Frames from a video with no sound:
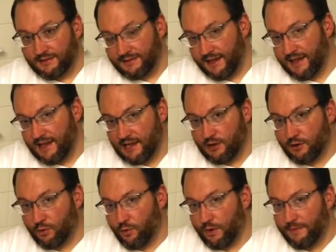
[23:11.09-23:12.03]
taking your
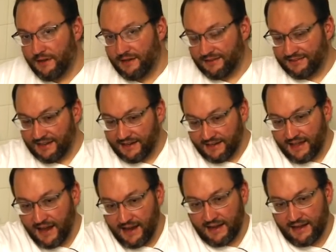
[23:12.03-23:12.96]
equipment and
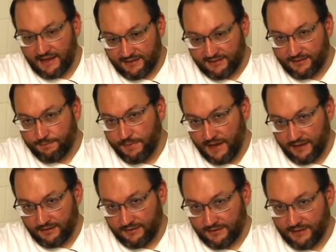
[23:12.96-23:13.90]
dedicating a
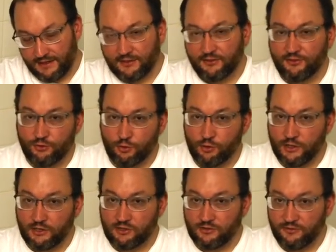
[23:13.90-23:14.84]
space in
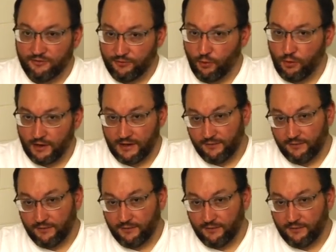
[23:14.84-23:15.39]
storage for it.